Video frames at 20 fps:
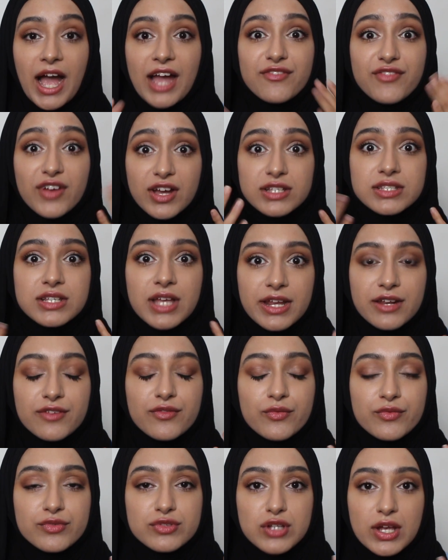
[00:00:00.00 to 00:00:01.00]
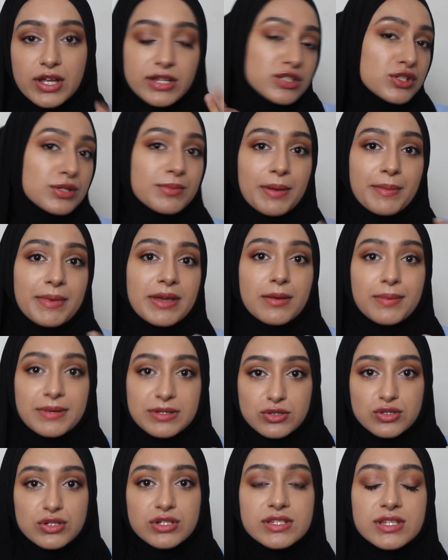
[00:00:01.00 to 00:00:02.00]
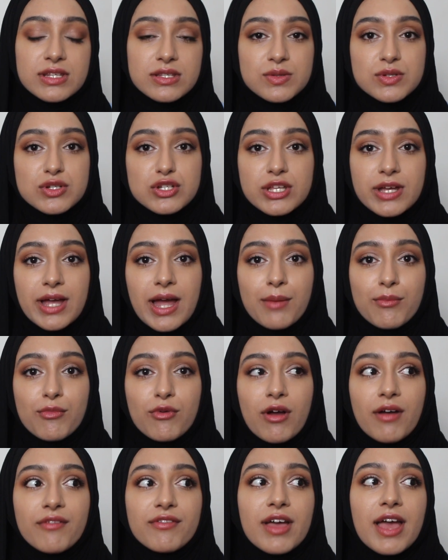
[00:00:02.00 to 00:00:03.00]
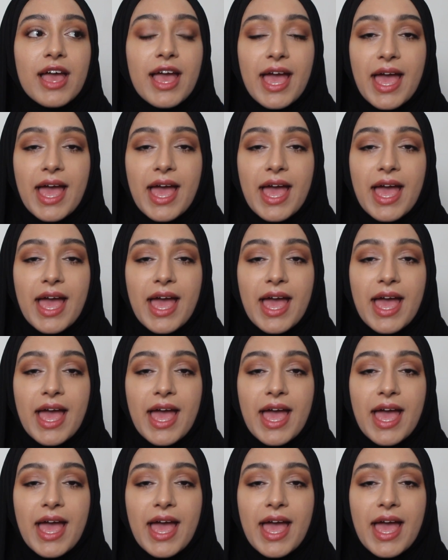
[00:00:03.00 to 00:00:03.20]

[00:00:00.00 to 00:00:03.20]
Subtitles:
first kind of started doing my makeup as soon as I switched the camera off,